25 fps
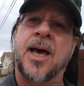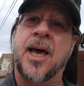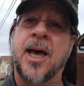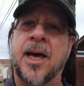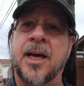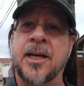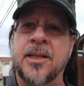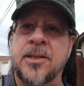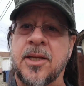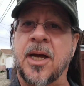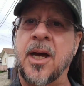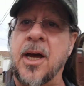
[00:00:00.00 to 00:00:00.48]

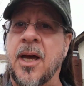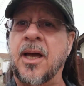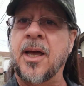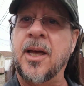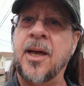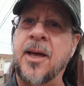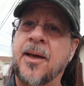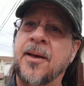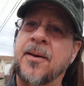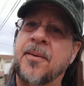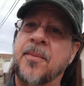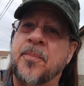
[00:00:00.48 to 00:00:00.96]
And
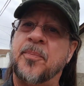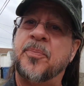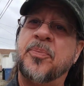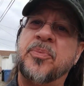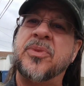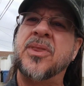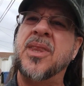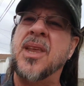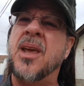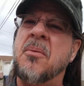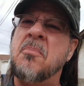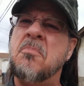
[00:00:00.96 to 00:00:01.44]

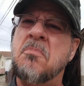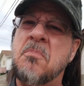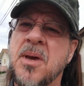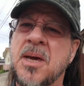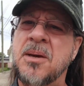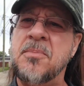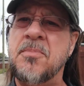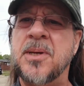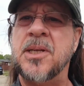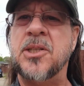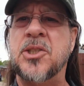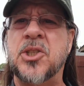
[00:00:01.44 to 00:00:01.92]

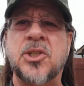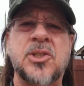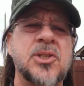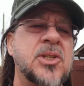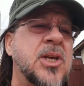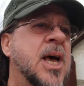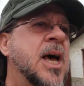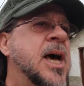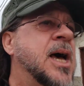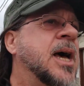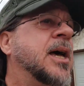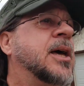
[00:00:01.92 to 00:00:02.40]
maybe just,
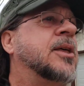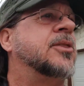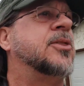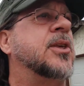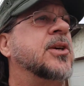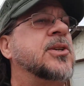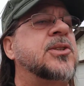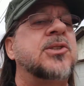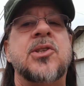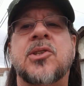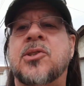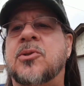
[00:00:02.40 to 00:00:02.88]

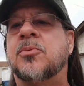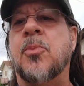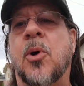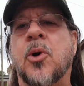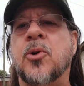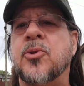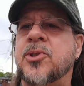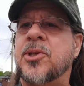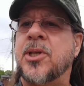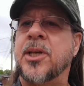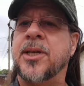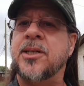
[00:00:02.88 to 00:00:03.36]
this is
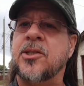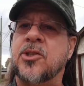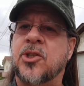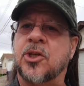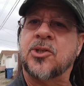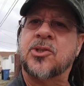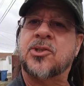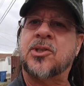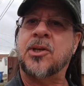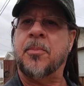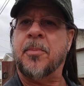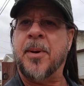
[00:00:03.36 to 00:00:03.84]
mostly
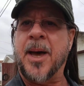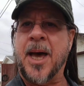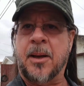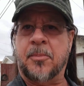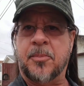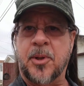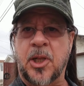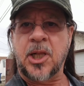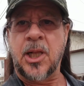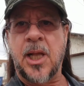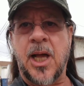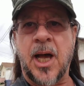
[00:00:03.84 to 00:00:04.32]
just a
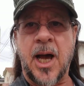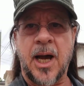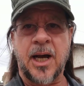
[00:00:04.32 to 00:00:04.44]
babble.